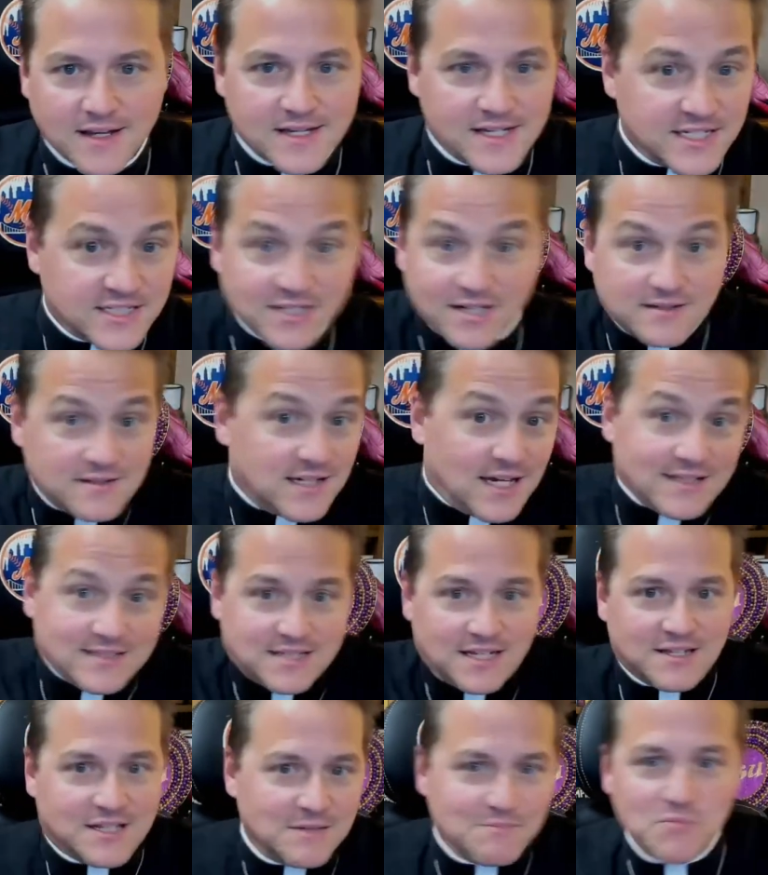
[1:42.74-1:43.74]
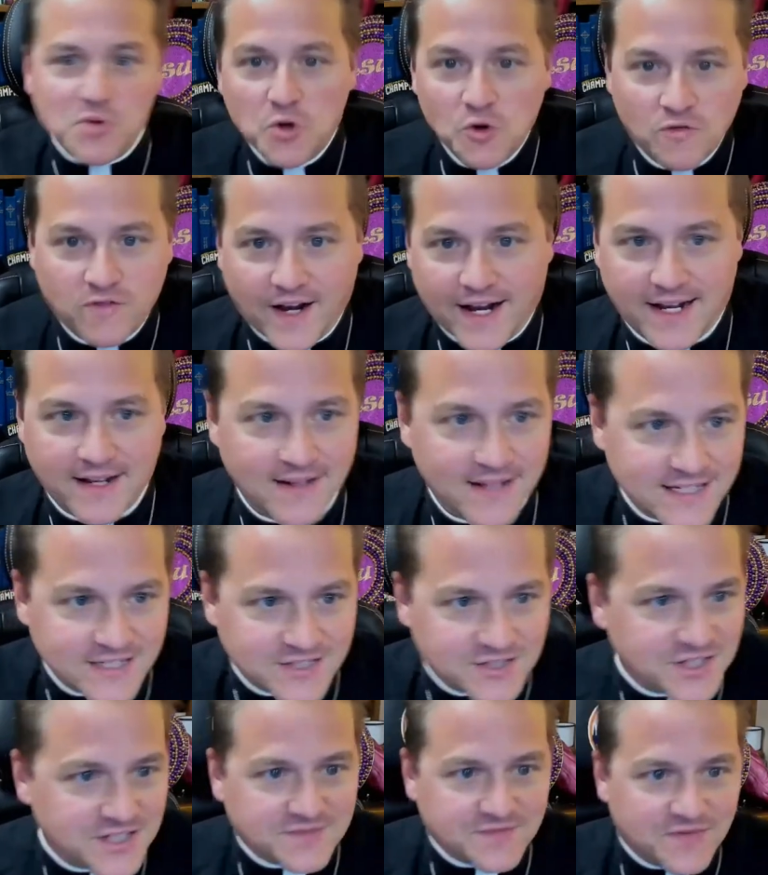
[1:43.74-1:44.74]
He's constantly moving. He's
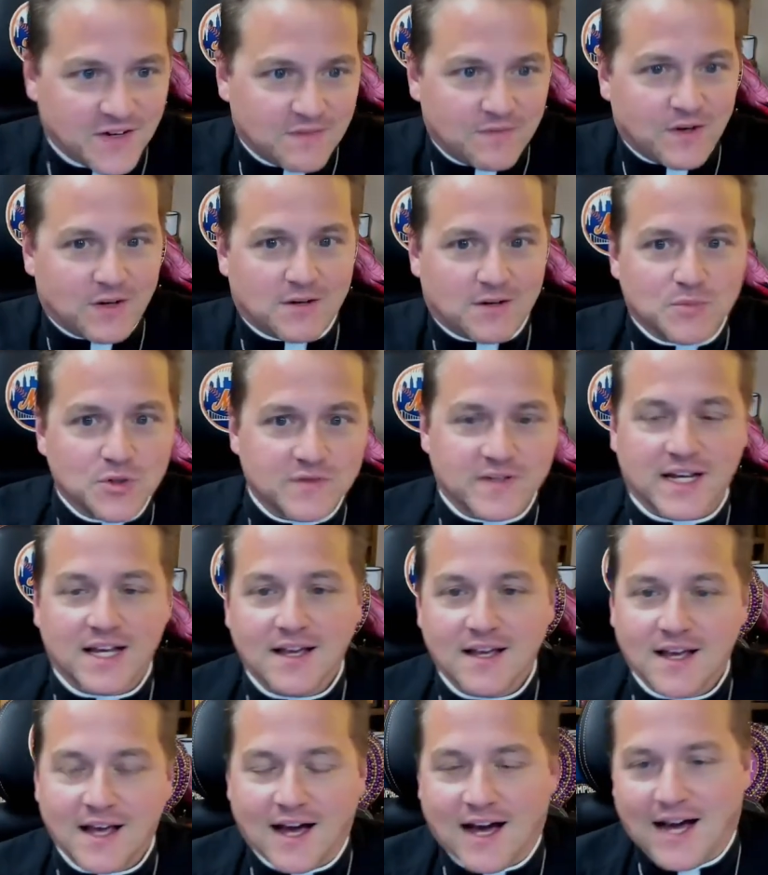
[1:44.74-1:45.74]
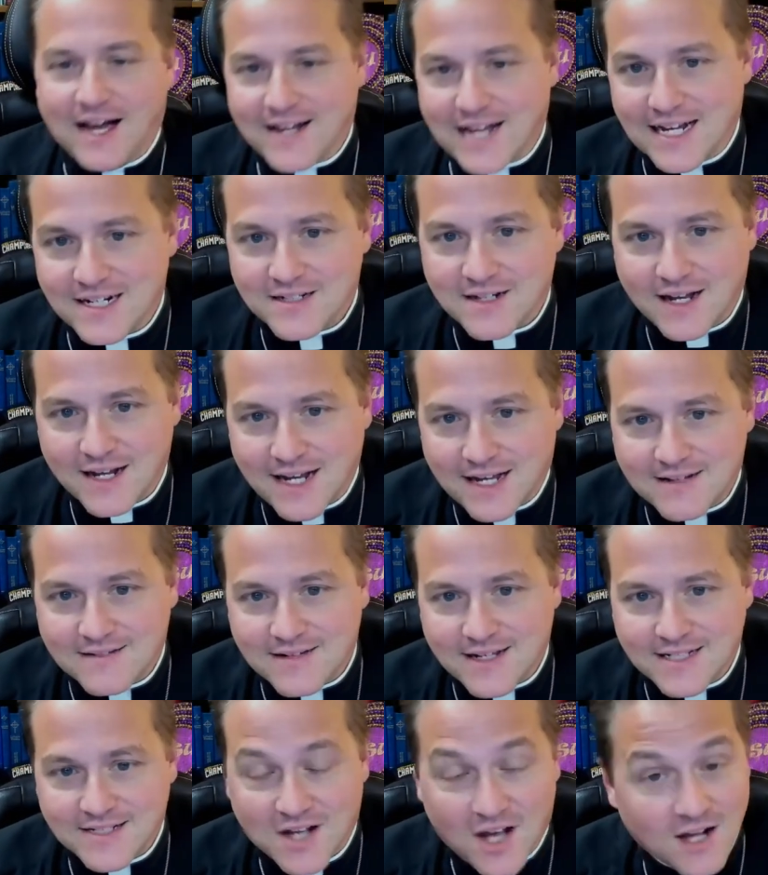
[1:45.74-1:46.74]
just very, very moving. He's
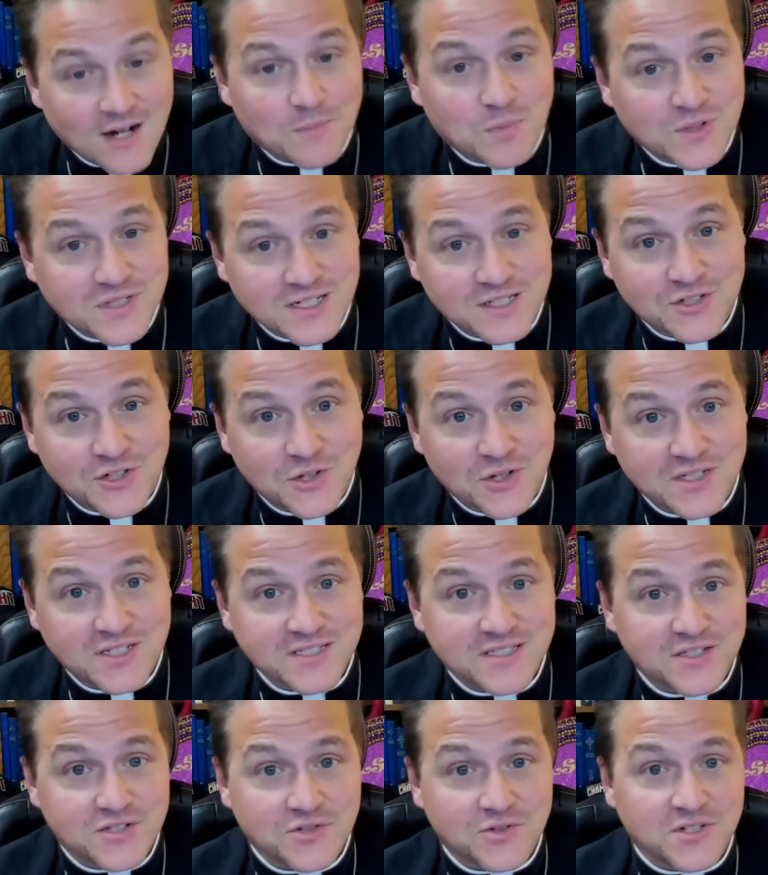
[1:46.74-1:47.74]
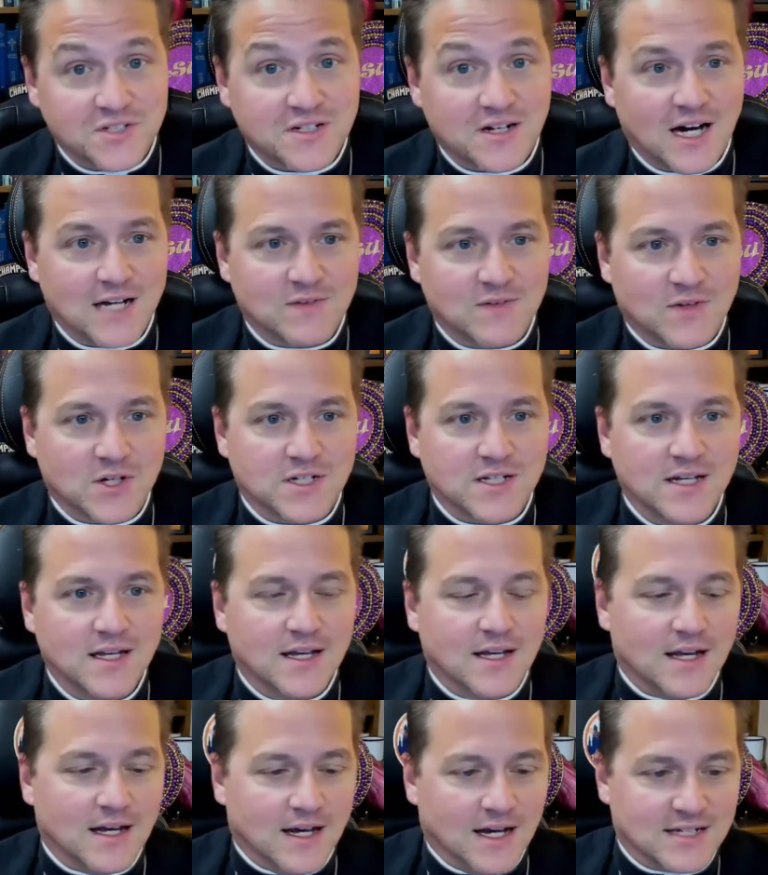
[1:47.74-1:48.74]
100% Jewish. He's a Jewish convert.
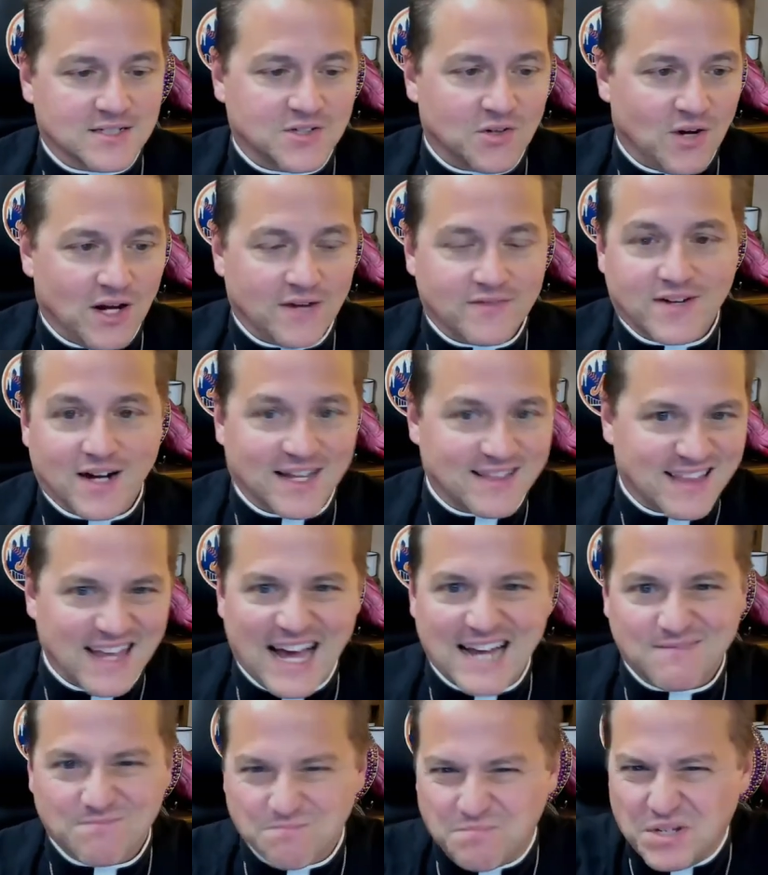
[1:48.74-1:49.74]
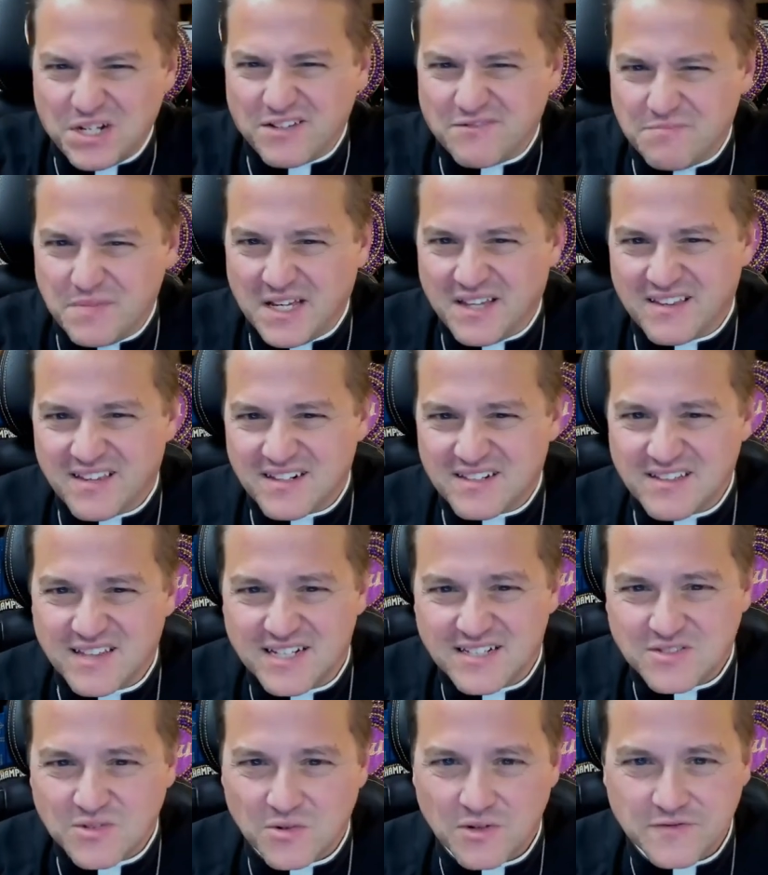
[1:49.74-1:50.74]
So I've got that bit of me
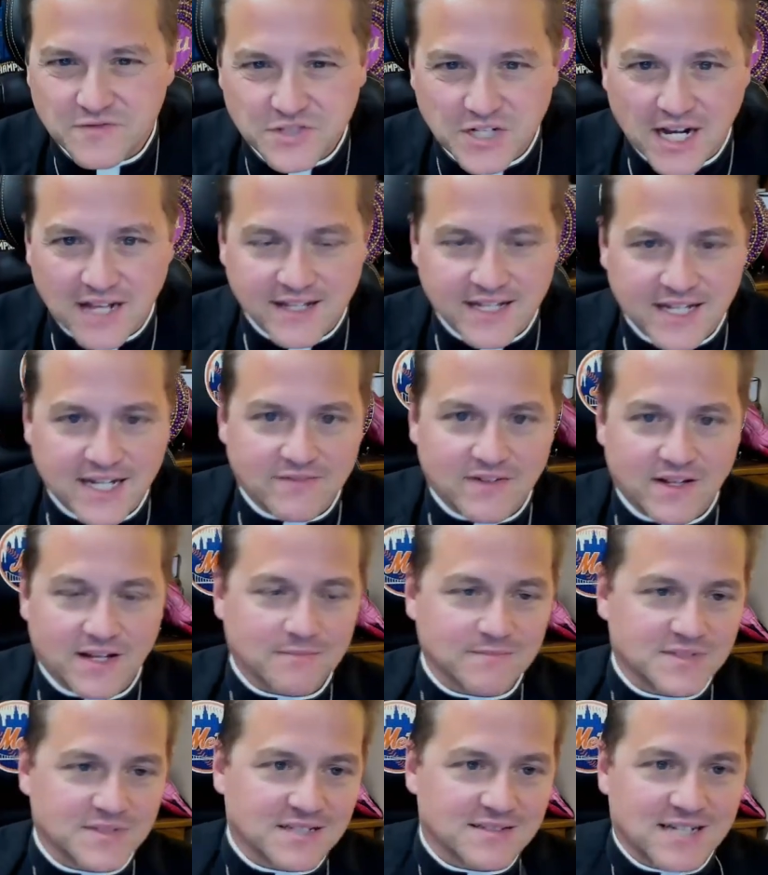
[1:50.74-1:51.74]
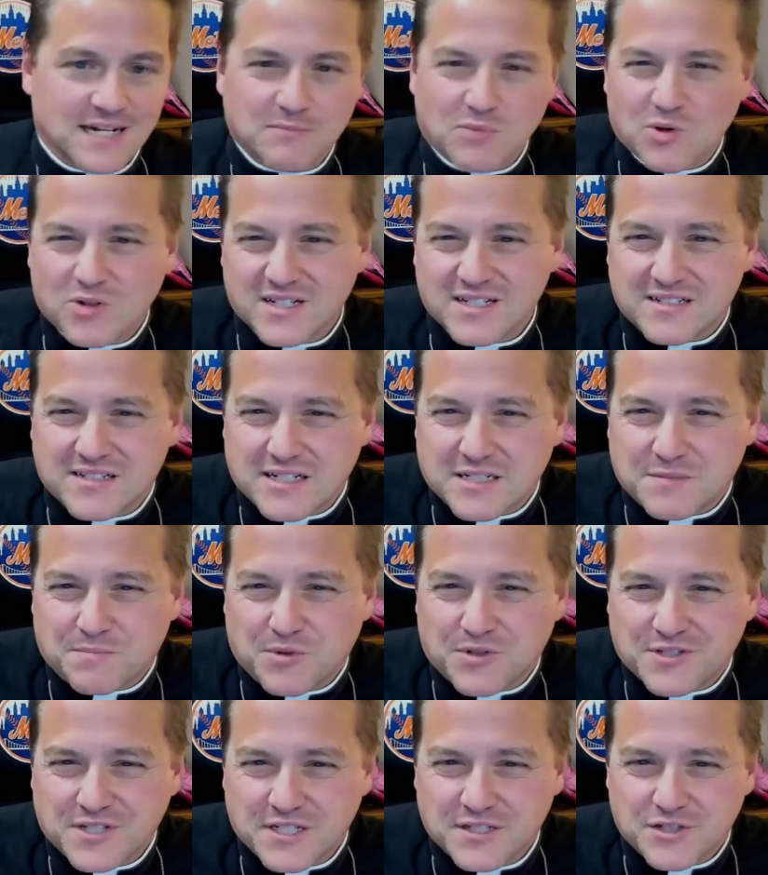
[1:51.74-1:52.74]
that's sort of jelly of him since I'm only
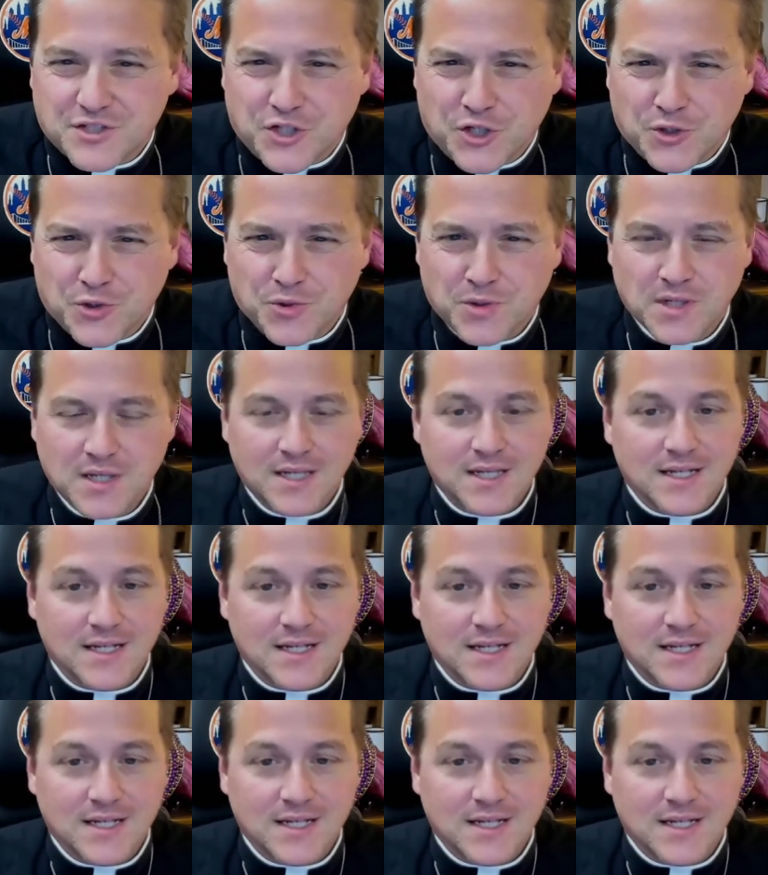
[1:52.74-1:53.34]
6% Jew.